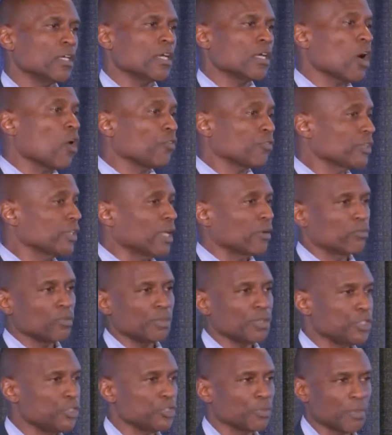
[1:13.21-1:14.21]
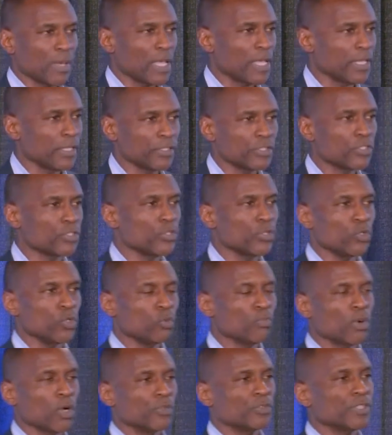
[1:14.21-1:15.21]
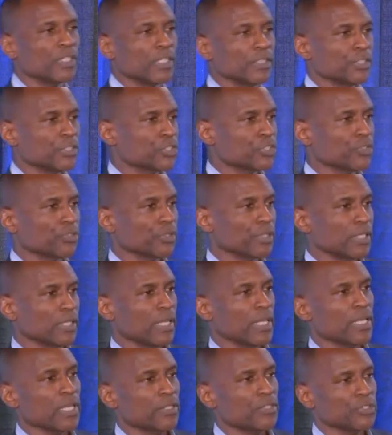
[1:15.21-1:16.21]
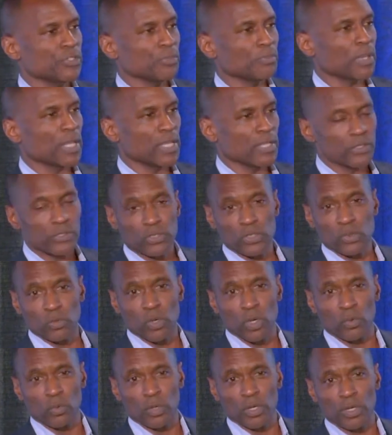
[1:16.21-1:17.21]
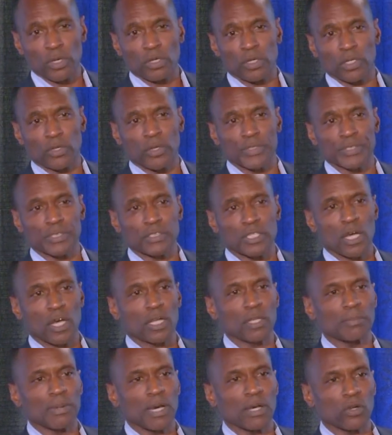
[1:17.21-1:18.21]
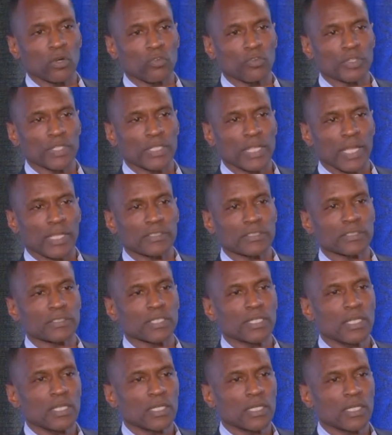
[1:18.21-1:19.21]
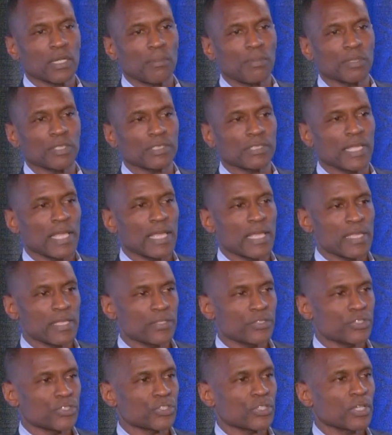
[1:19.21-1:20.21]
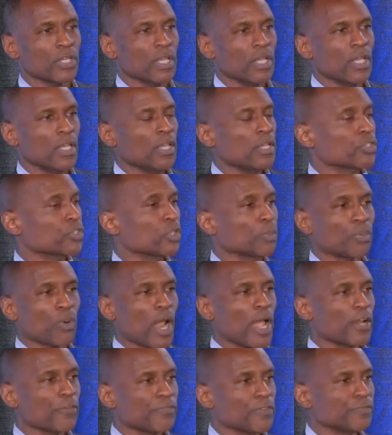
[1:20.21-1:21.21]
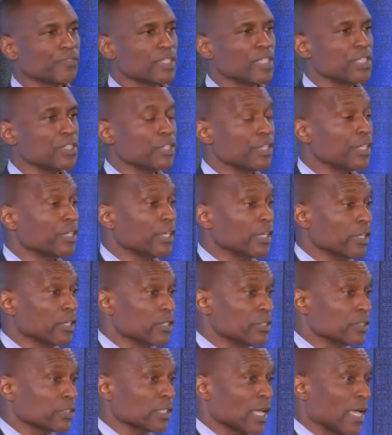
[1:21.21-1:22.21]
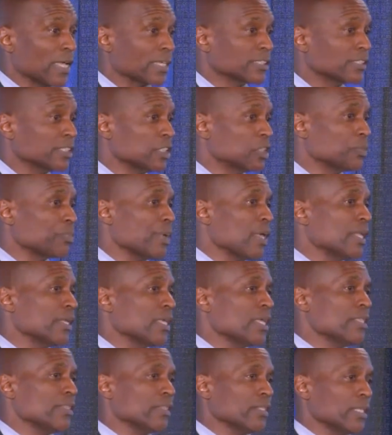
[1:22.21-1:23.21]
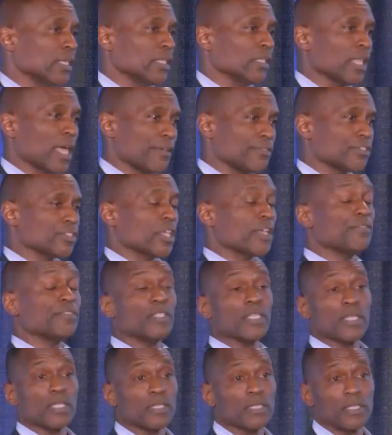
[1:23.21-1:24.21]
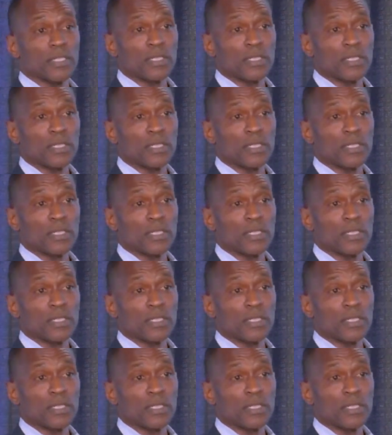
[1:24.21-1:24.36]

Hopefully that will be germane to both the industry and germane to what we're going to talk about over the next couple of days. So the prior 15 years, I actually spent in the life safety